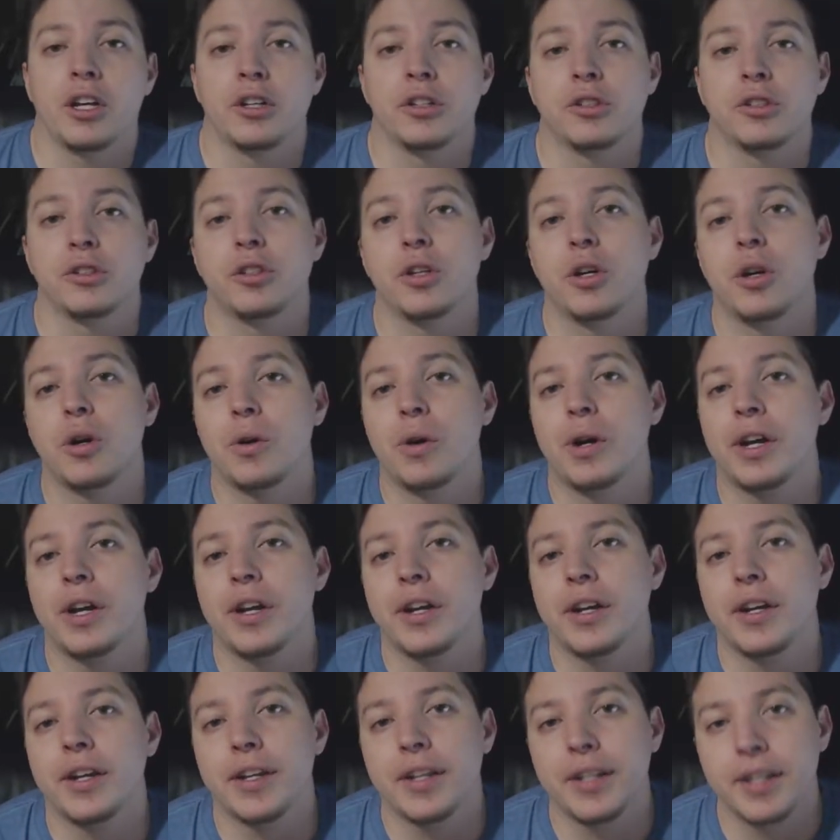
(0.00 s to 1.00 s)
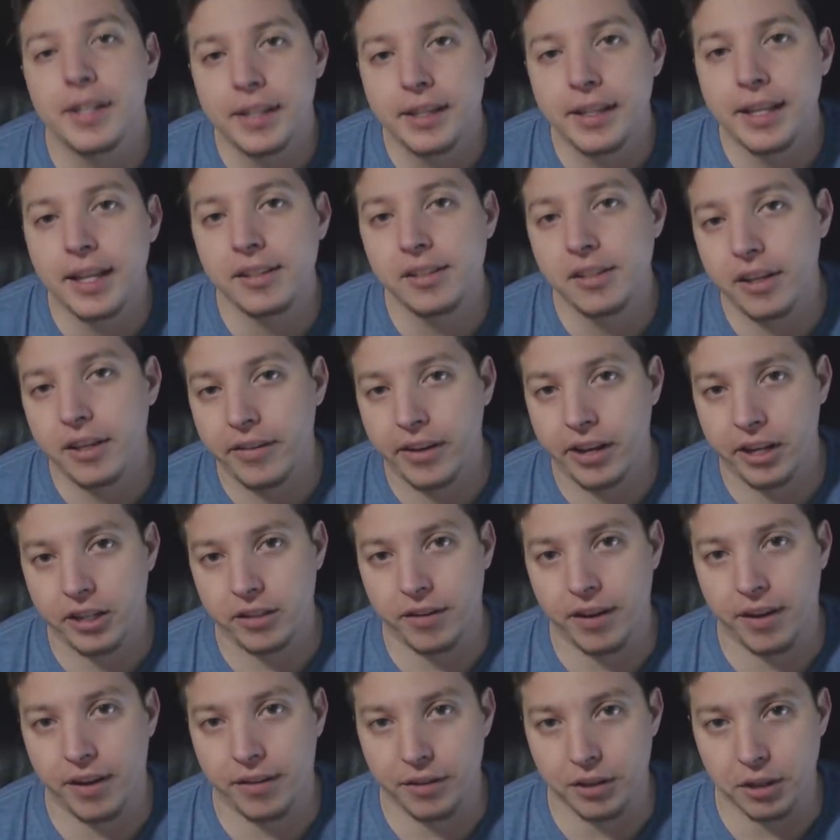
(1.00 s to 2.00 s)
so that's the advantage
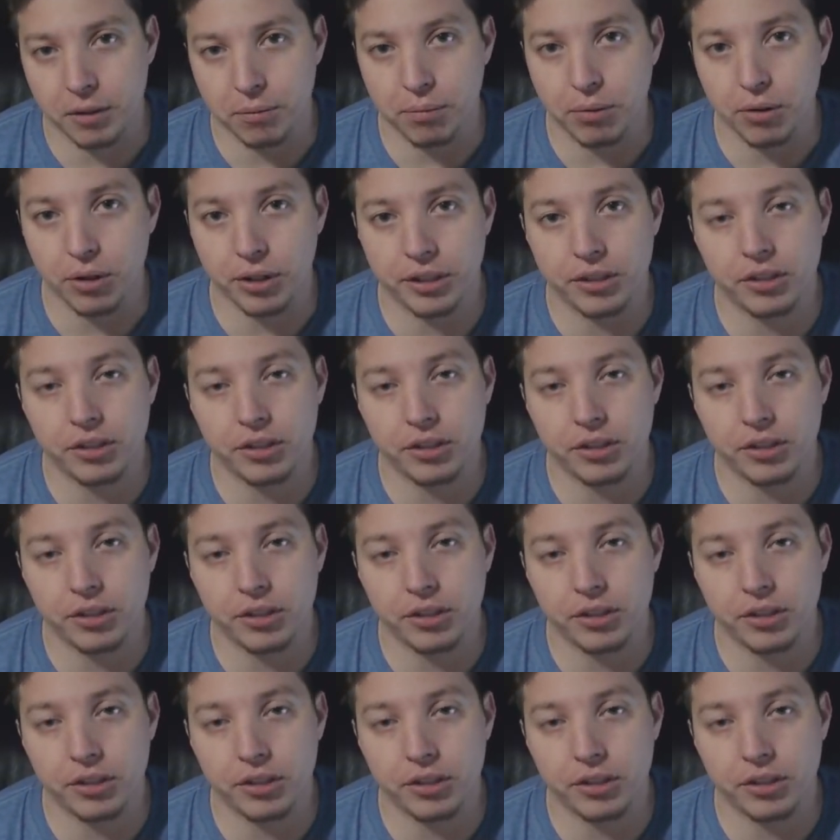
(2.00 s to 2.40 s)
of having the book.